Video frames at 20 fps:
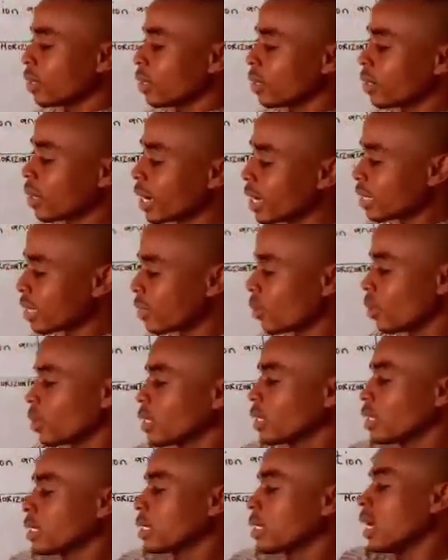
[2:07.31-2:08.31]
Alright, what
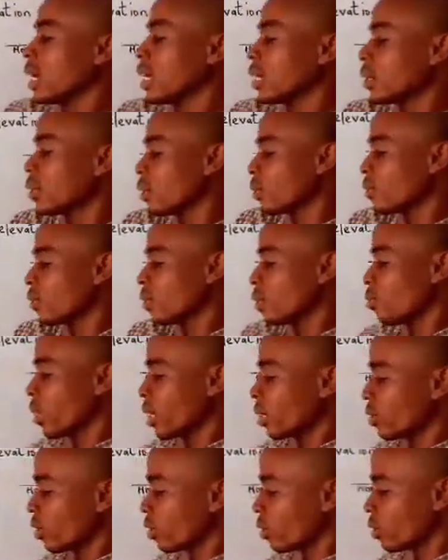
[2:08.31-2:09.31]
is angle of
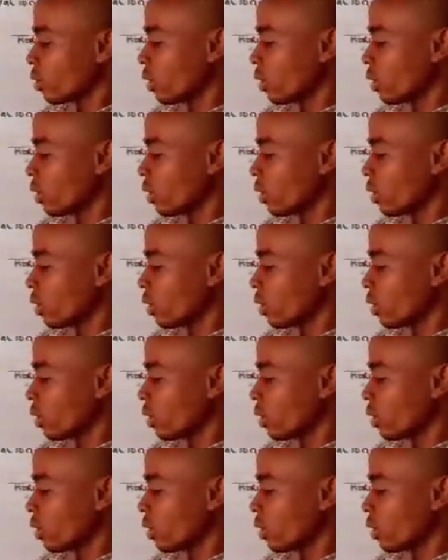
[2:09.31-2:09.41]
depression?